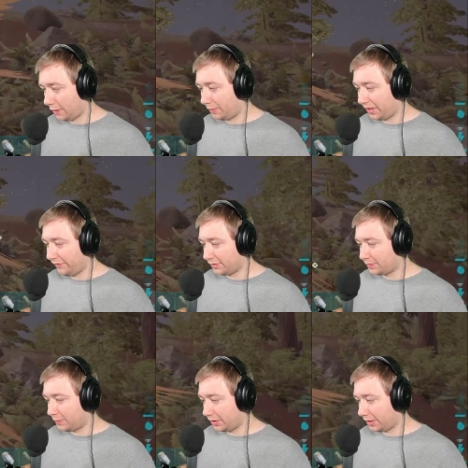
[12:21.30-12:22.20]
A
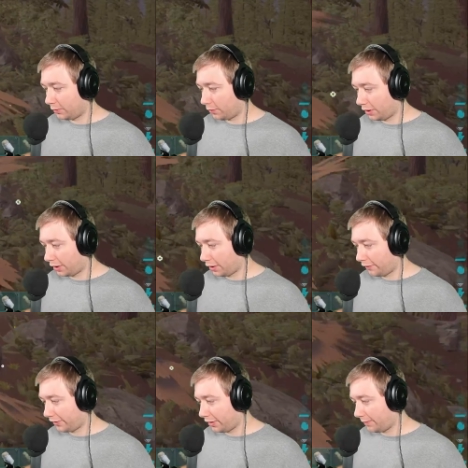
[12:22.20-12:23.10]
beaver's putting the work
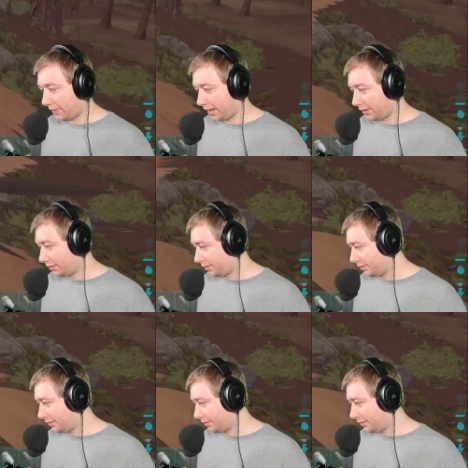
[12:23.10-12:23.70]
over here, man.